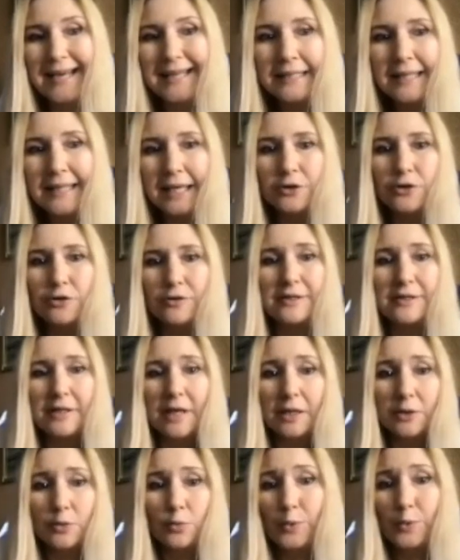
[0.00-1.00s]
I'd like to
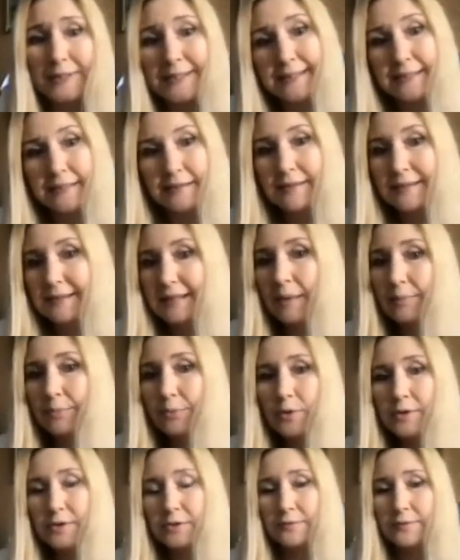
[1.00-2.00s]
start with some
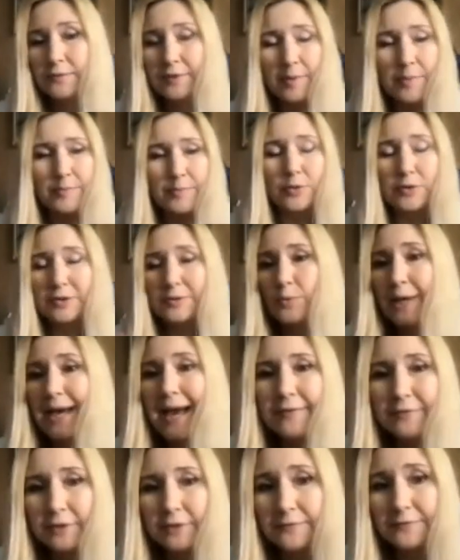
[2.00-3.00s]
points of grammar, because we
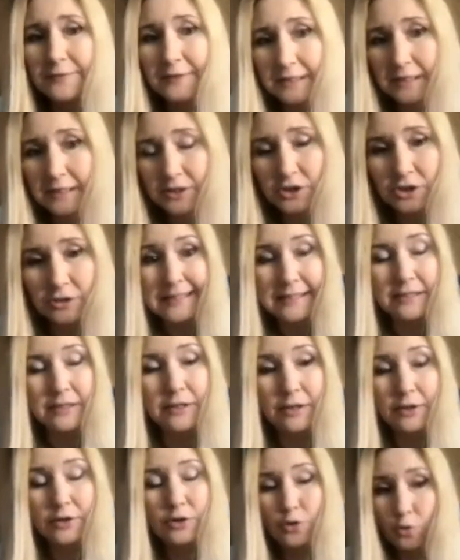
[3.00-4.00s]
have not finished
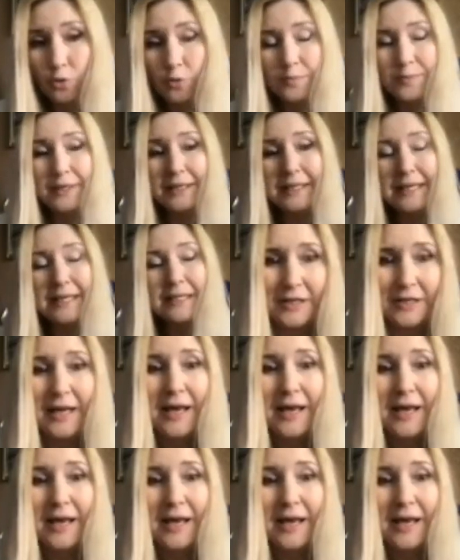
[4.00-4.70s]
this topic yet.